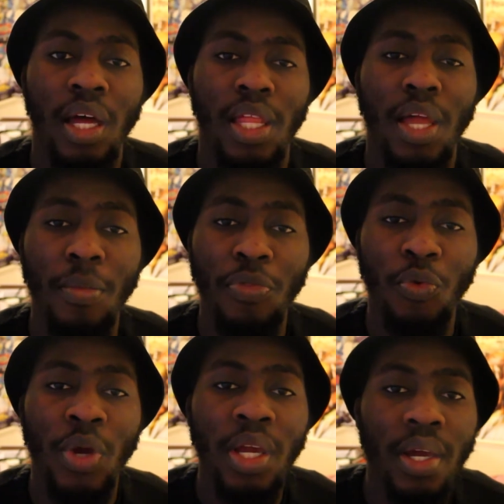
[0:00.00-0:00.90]
Number
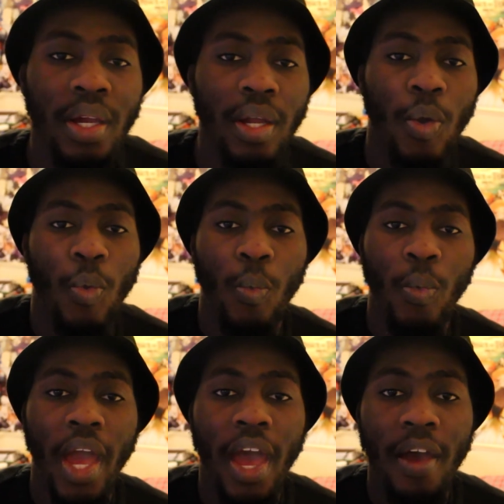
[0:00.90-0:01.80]
3,
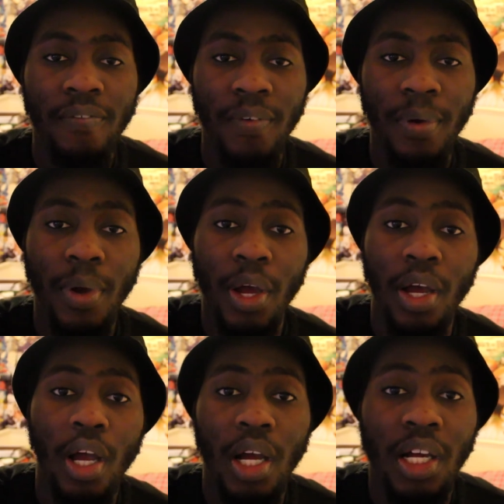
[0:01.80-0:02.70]
we have
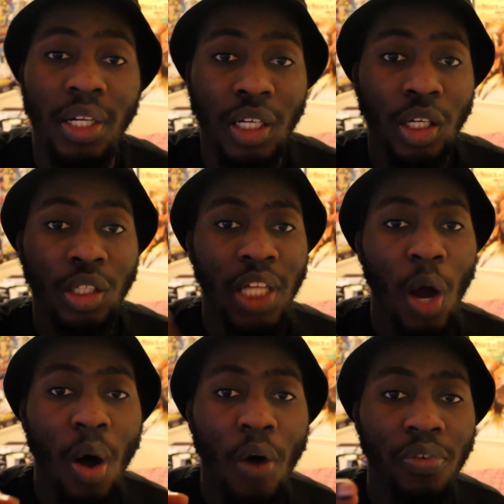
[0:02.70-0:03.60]

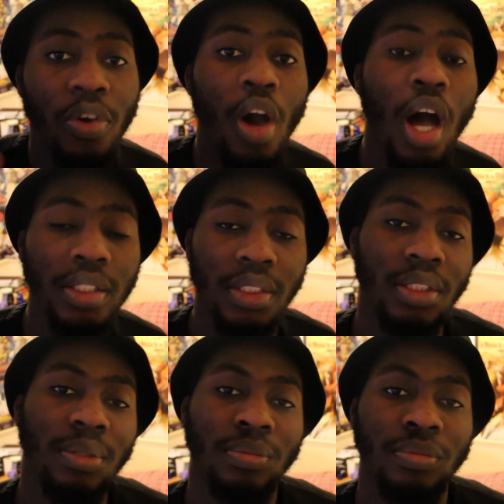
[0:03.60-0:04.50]
Tower of Gods.